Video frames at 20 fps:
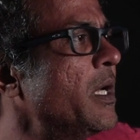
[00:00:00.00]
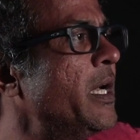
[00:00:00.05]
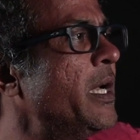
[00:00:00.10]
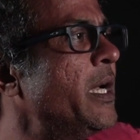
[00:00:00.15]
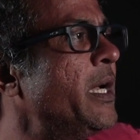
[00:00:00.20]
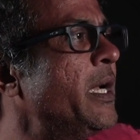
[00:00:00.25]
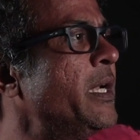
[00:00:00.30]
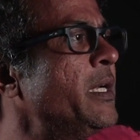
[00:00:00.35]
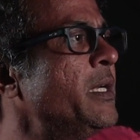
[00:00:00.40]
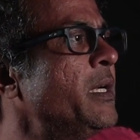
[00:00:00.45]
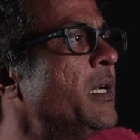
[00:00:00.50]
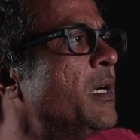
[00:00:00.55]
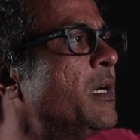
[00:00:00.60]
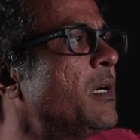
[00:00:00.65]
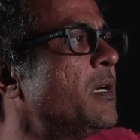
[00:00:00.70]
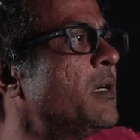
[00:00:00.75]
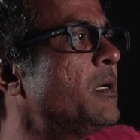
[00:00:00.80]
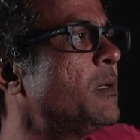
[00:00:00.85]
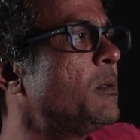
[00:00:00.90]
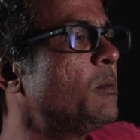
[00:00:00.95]
And
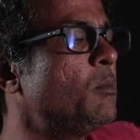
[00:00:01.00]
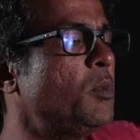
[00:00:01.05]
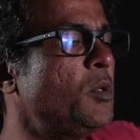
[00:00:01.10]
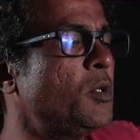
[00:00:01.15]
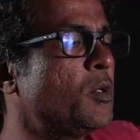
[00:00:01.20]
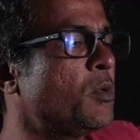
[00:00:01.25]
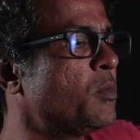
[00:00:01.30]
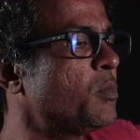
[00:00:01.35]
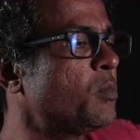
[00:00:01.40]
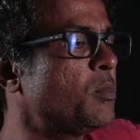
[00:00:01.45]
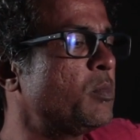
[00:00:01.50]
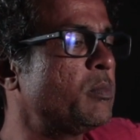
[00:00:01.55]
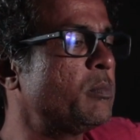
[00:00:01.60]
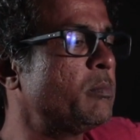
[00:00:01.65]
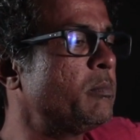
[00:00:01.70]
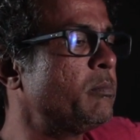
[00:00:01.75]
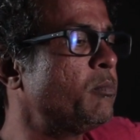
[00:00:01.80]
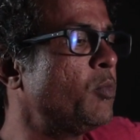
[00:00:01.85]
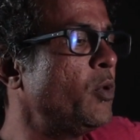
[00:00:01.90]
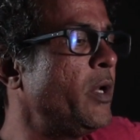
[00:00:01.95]

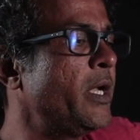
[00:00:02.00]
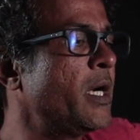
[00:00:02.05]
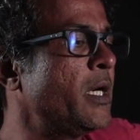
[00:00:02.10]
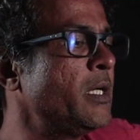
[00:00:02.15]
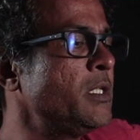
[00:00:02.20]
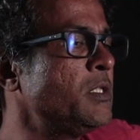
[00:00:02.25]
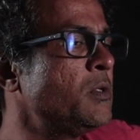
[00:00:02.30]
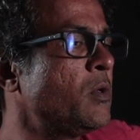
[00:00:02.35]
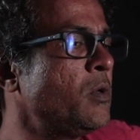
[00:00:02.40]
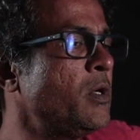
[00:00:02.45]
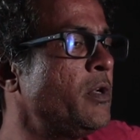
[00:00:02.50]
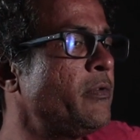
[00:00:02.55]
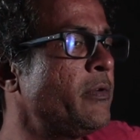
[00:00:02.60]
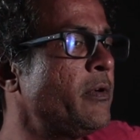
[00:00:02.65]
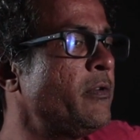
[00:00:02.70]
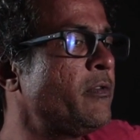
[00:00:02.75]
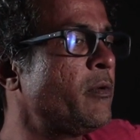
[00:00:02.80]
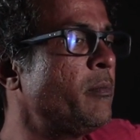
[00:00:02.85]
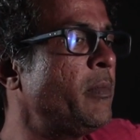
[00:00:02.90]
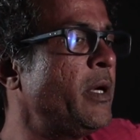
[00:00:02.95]
Pulicat is no
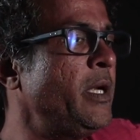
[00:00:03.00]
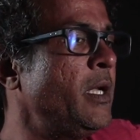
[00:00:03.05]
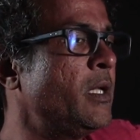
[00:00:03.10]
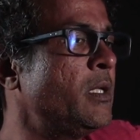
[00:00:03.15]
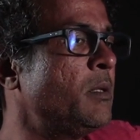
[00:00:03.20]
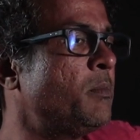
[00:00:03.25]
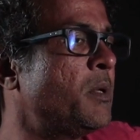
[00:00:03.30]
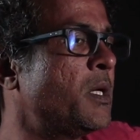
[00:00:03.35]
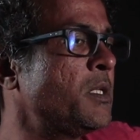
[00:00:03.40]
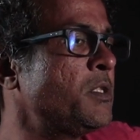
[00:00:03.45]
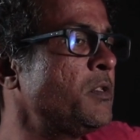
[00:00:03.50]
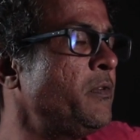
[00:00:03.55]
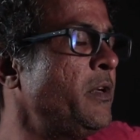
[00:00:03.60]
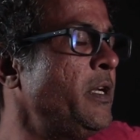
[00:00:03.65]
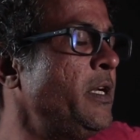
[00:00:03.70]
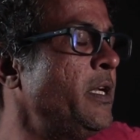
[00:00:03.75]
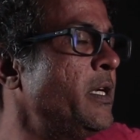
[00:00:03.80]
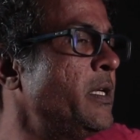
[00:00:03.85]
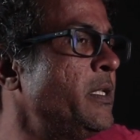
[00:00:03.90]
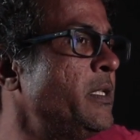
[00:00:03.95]
different from many other parts of
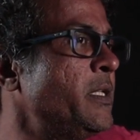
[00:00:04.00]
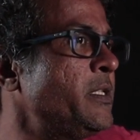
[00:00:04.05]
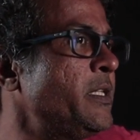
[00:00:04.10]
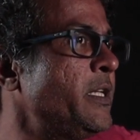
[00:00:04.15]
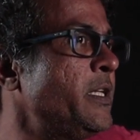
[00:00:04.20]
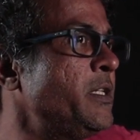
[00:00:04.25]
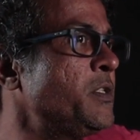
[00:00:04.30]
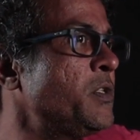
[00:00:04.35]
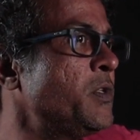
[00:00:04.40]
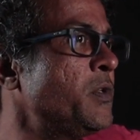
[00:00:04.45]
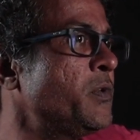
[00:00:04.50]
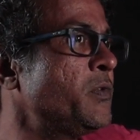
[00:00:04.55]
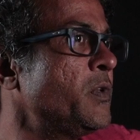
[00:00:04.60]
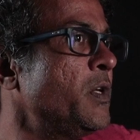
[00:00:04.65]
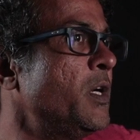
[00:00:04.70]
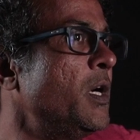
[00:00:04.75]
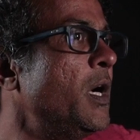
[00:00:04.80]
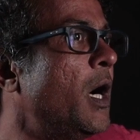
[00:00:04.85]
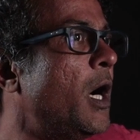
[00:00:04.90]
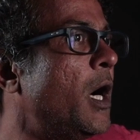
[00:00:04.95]
India in the sense of
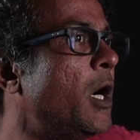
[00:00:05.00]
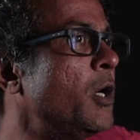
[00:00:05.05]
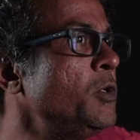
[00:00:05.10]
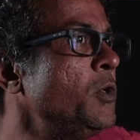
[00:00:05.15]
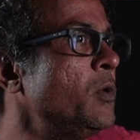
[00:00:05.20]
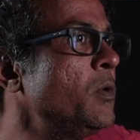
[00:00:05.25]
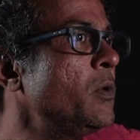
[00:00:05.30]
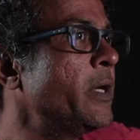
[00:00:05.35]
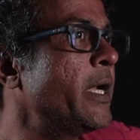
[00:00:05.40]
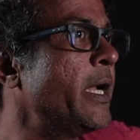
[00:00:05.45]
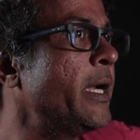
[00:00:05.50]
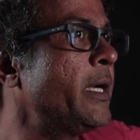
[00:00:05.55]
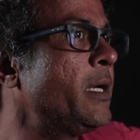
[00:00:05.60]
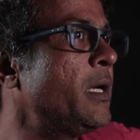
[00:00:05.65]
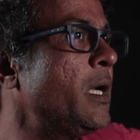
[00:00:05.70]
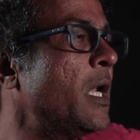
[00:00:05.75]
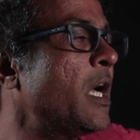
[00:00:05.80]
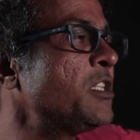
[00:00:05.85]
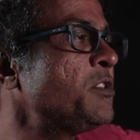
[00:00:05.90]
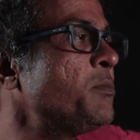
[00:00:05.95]
how you look at
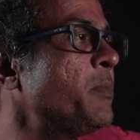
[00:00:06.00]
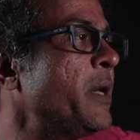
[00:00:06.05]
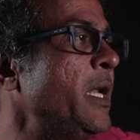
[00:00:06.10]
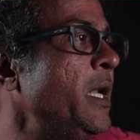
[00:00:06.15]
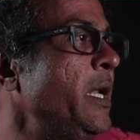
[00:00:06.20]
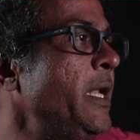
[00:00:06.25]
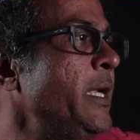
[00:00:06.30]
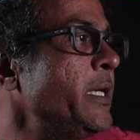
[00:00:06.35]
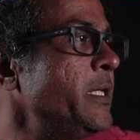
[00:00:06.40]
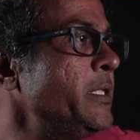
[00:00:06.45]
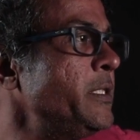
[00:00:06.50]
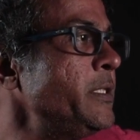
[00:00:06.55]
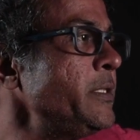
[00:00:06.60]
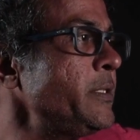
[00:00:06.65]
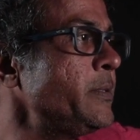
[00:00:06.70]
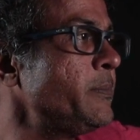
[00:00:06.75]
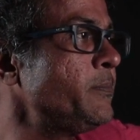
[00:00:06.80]
last mile linkages,